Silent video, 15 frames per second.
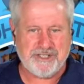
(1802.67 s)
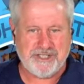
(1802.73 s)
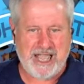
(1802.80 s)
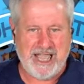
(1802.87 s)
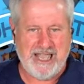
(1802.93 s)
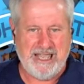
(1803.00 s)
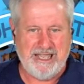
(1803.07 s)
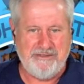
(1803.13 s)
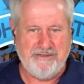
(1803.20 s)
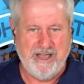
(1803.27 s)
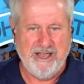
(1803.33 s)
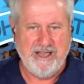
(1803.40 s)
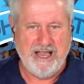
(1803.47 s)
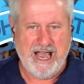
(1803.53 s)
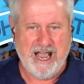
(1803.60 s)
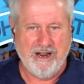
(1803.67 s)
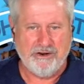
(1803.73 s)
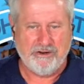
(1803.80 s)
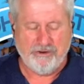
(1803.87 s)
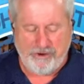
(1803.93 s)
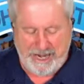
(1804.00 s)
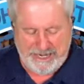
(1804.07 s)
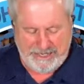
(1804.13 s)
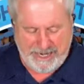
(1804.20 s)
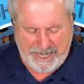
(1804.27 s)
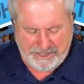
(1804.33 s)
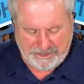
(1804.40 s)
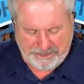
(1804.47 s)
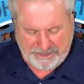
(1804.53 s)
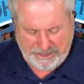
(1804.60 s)
save our great
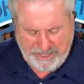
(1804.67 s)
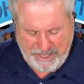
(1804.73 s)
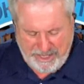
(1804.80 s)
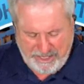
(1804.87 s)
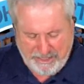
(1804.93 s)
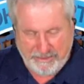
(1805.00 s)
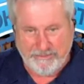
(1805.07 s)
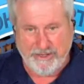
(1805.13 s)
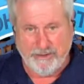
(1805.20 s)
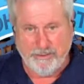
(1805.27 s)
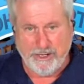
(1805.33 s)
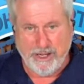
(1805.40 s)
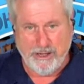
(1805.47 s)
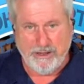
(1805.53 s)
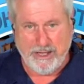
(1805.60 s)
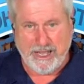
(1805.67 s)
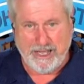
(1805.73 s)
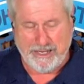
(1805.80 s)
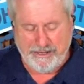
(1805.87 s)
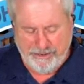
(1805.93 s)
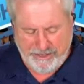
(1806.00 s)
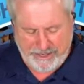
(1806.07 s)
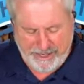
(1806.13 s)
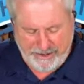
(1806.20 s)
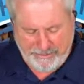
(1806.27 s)
nation? There we go. I hear it now.